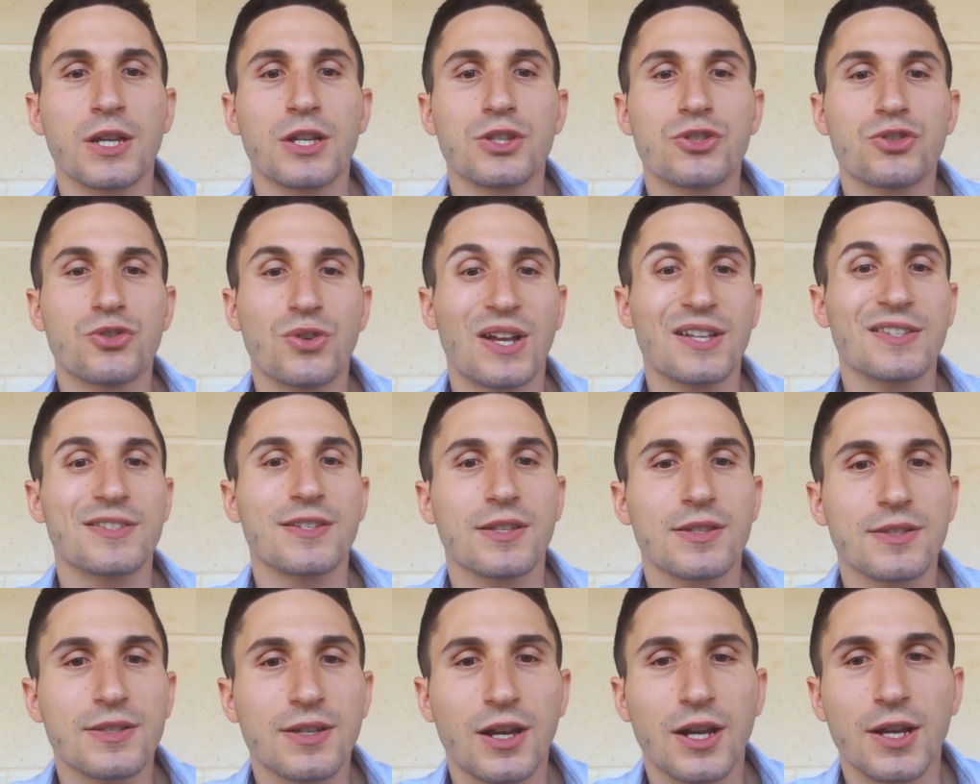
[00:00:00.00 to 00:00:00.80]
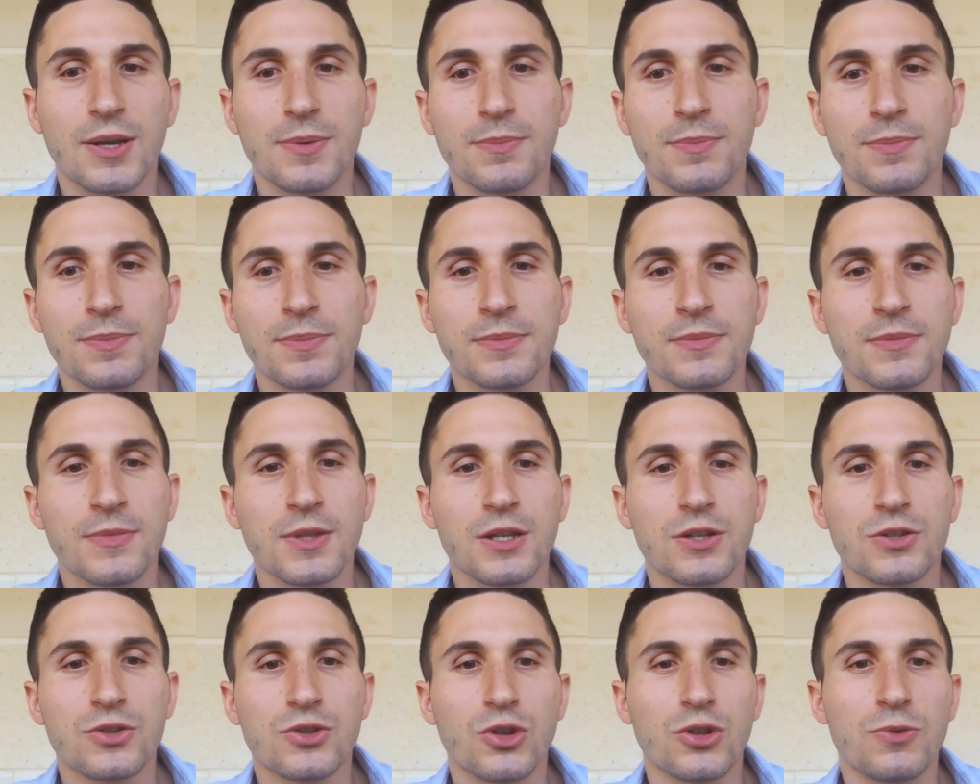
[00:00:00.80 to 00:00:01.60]
transit time
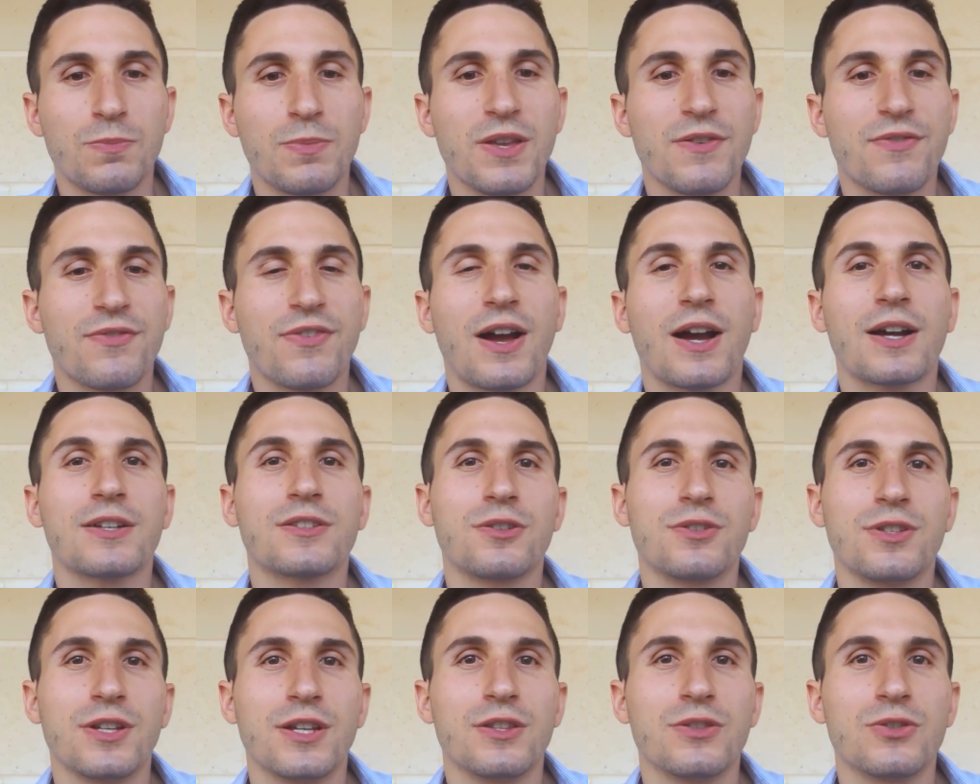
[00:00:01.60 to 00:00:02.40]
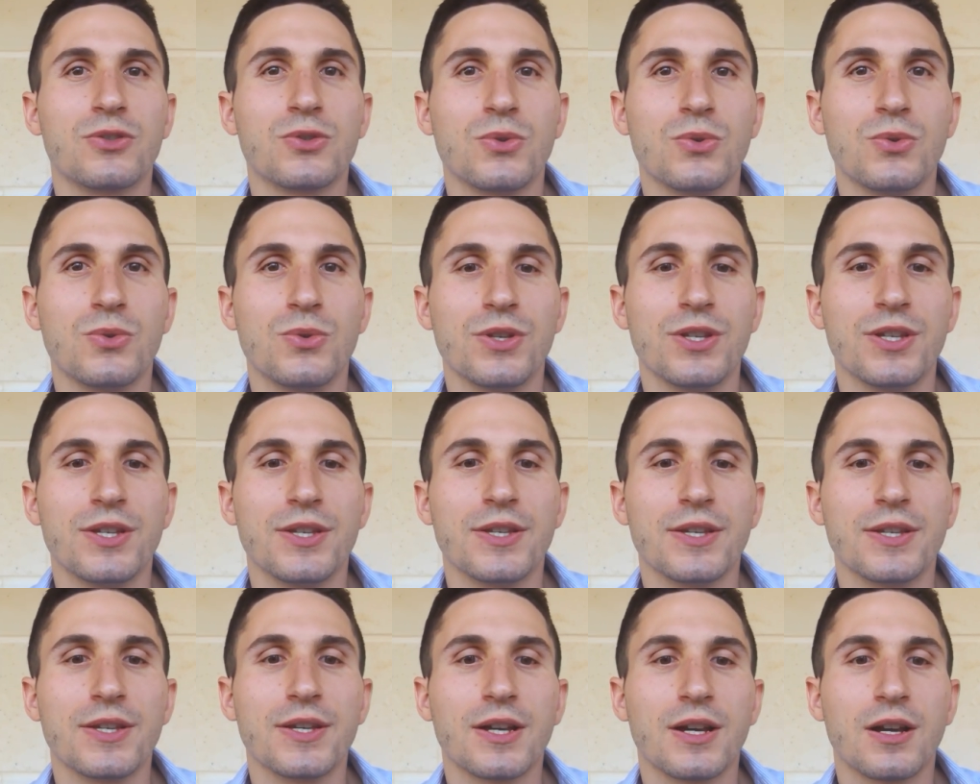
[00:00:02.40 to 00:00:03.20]
should be factored into
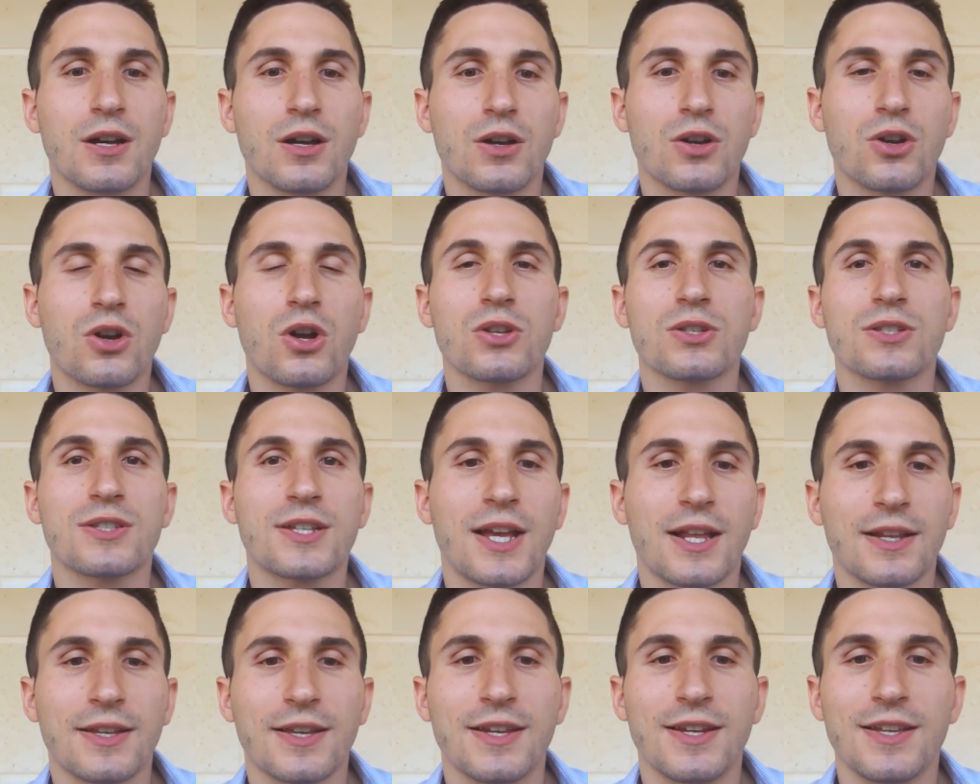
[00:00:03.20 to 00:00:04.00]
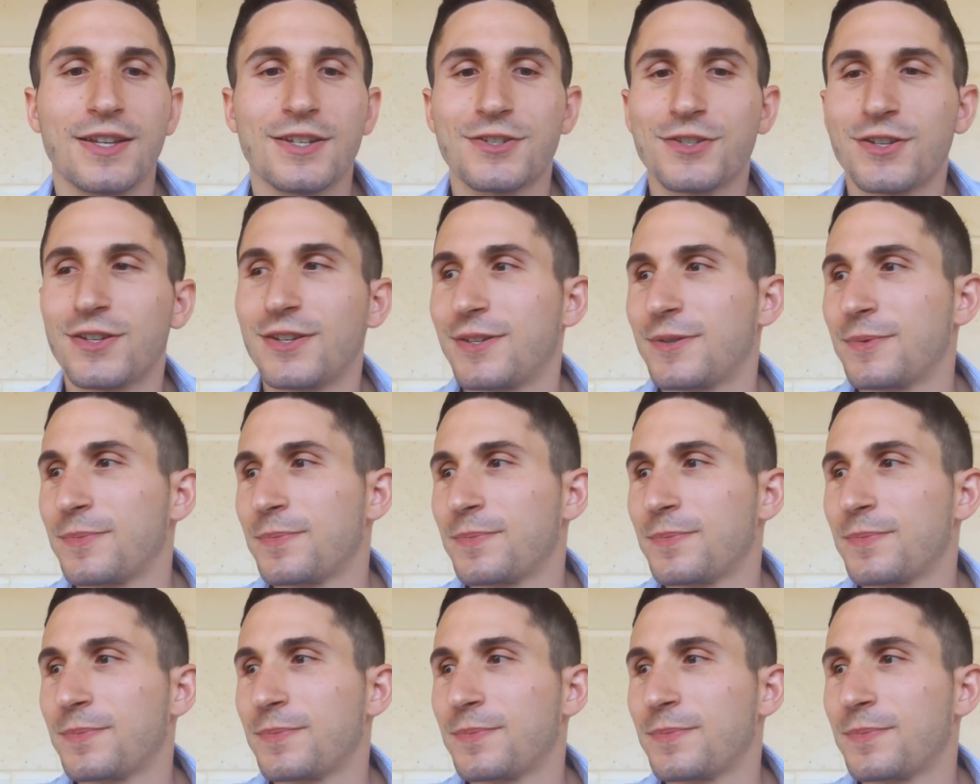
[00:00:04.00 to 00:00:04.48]
the cost calculation.